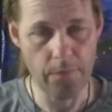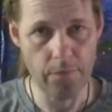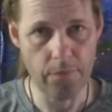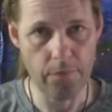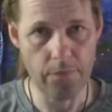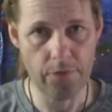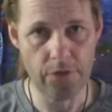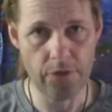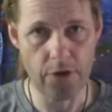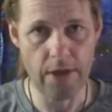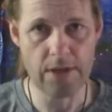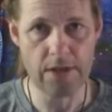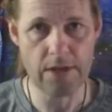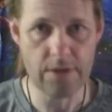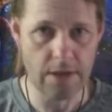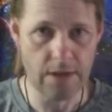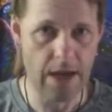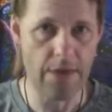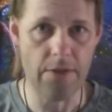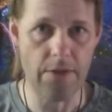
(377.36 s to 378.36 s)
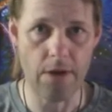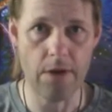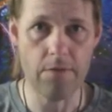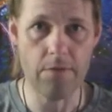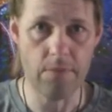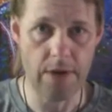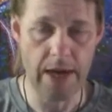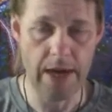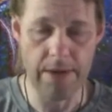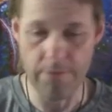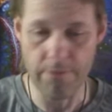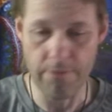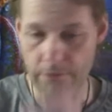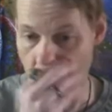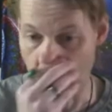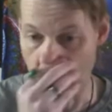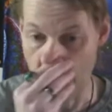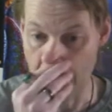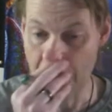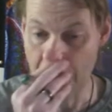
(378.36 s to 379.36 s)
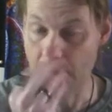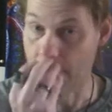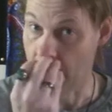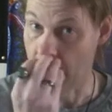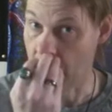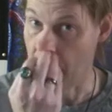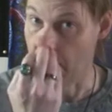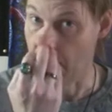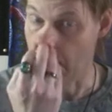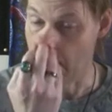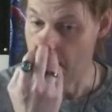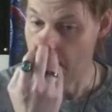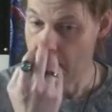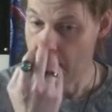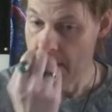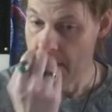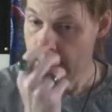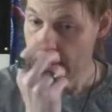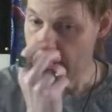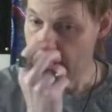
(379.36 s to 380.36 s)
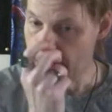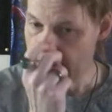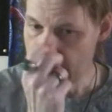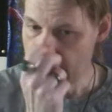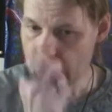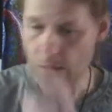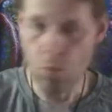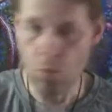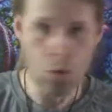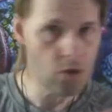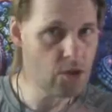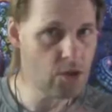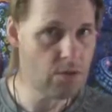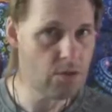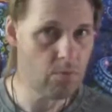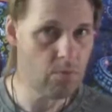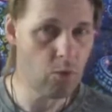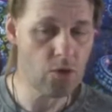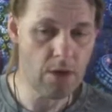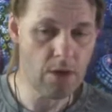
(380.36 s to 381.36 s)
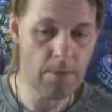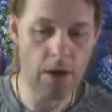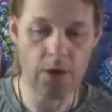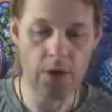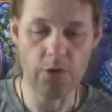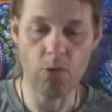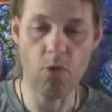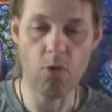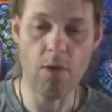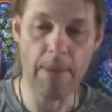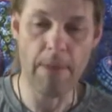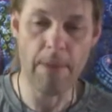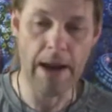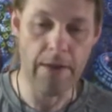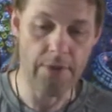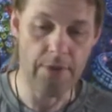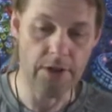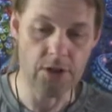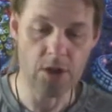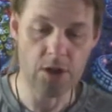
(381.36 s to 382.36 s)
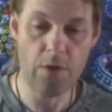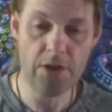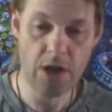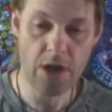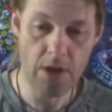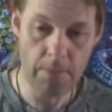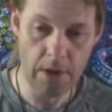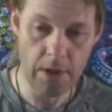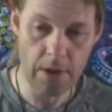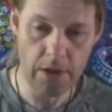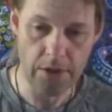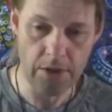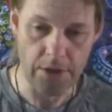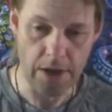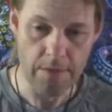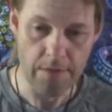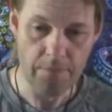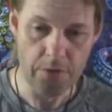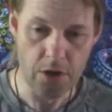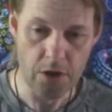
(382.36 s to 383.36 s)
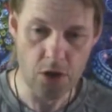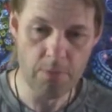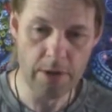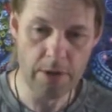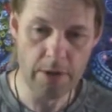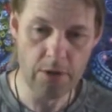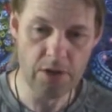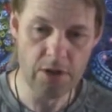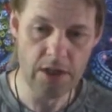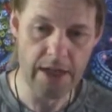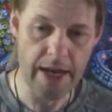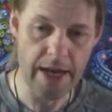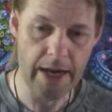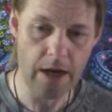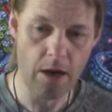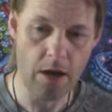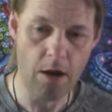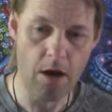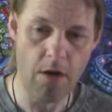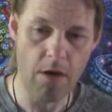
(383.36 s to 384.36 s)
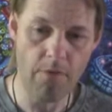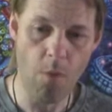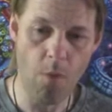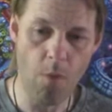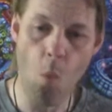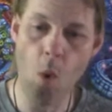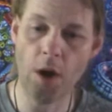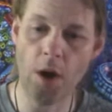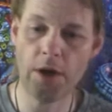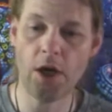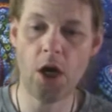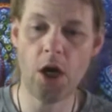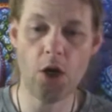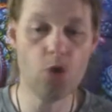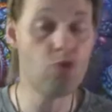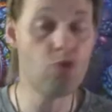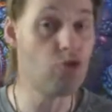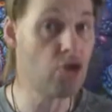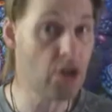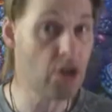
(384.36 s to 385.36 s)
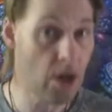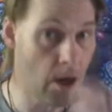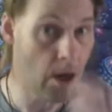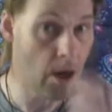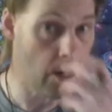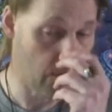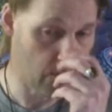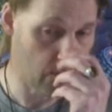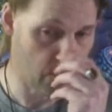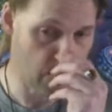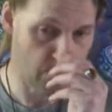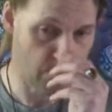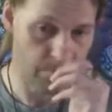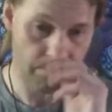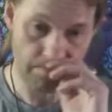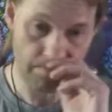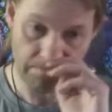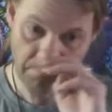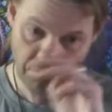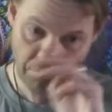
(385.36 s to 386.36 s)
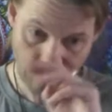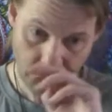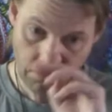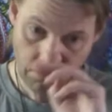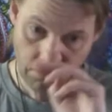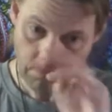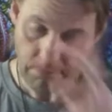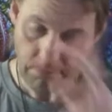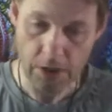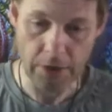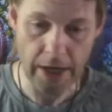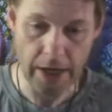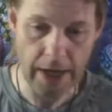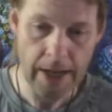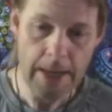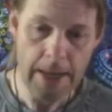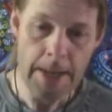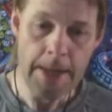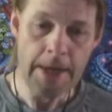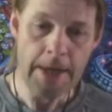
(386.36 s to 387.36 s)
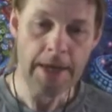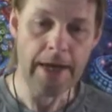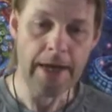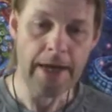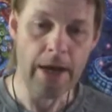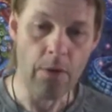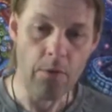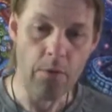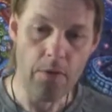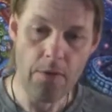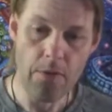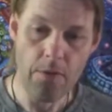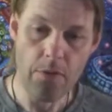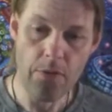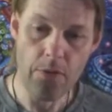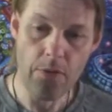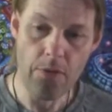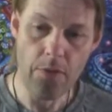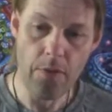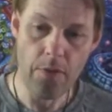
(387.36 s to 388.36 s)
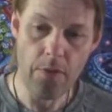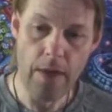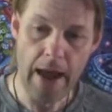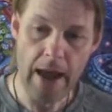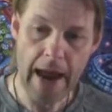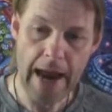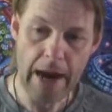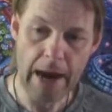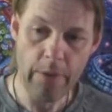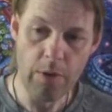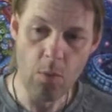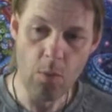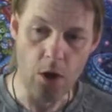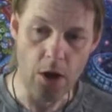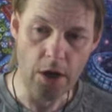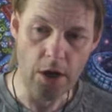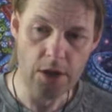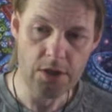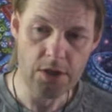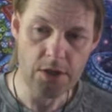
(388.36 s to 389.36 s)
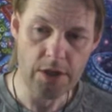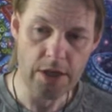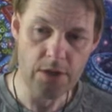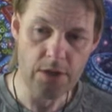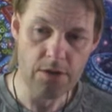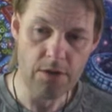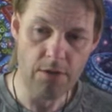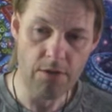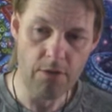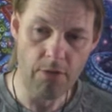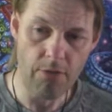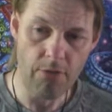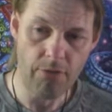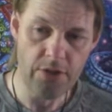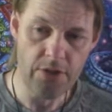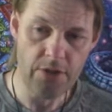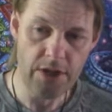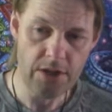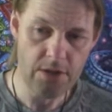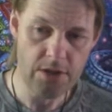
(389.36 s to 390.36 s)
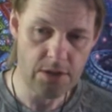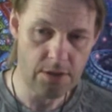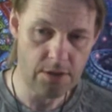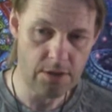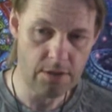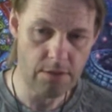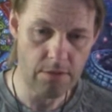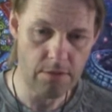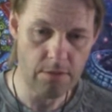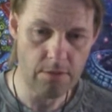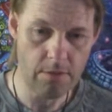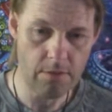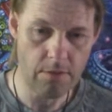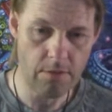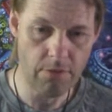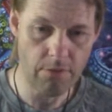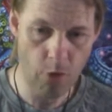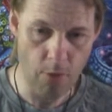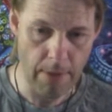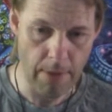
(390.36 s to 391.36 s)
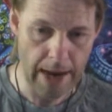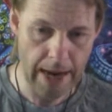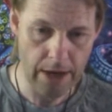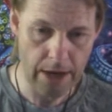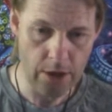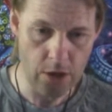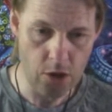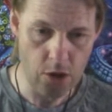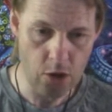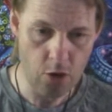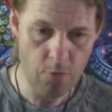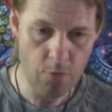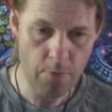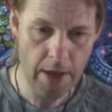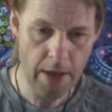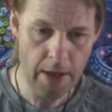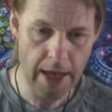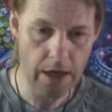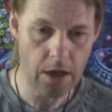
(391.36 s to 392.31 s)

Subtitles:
So that's the other name for Commander. So basically what's Commander all about then? So with Commander, you build a deck of 100 cards. Okay, now how it works is for this format, you pick